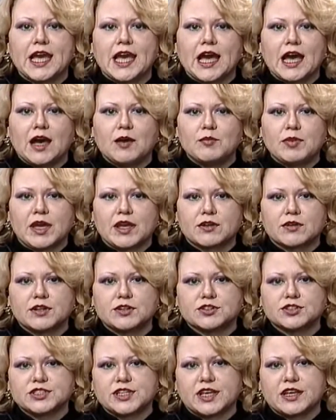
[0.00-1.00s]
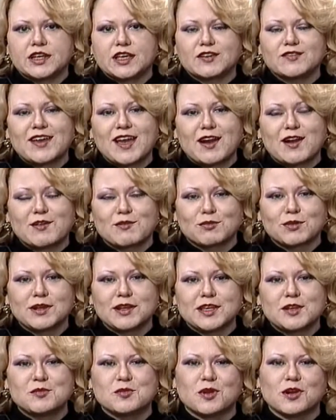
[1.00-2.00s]
a better understanding of how it
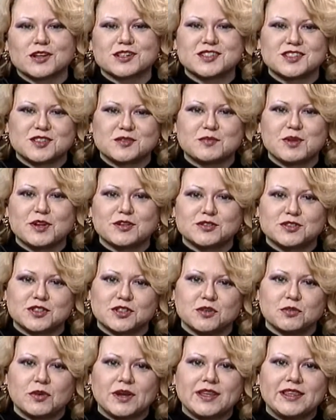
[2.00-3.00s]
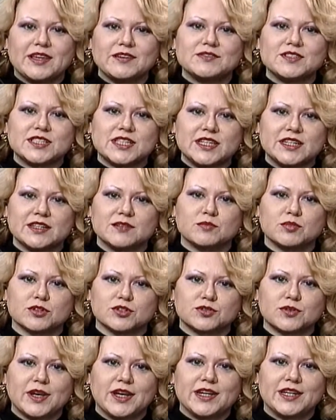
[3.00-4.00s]
really works as opposed to the way they've seen it
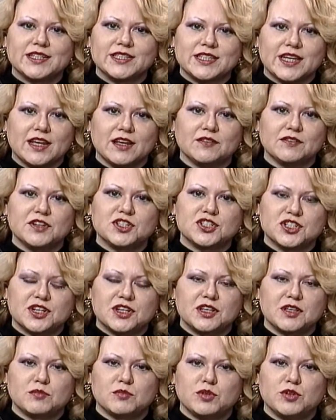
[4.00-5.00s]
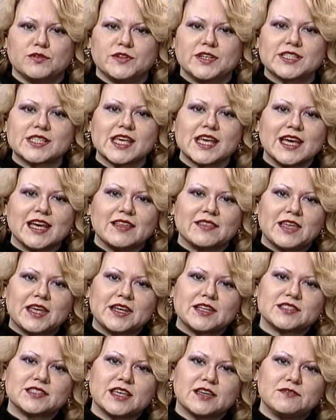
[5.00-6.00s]
portrayed in television and in movies. That
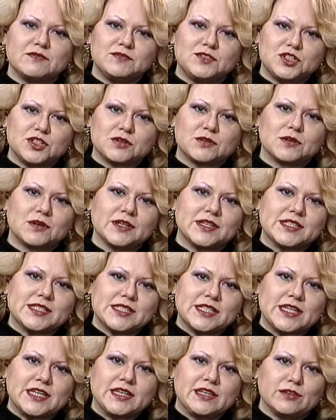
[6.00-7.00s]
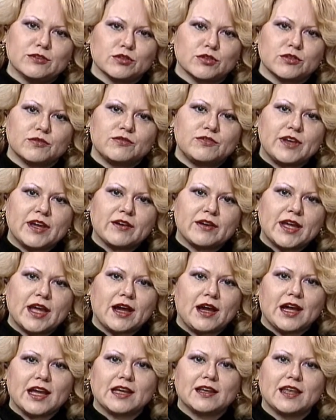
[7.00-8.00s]
is, they've generally seen either the very
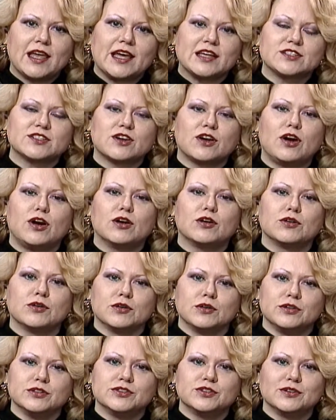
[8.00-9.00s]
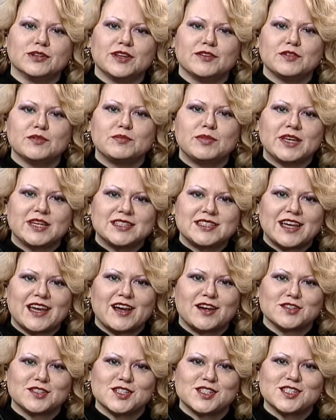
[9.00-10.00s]
high-class call girls who live in
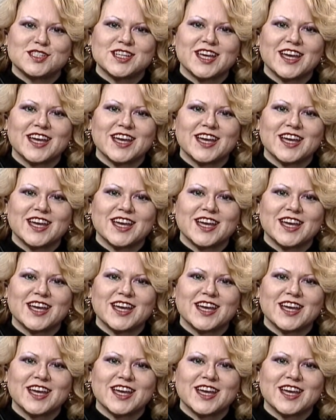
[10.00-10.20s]
penthouses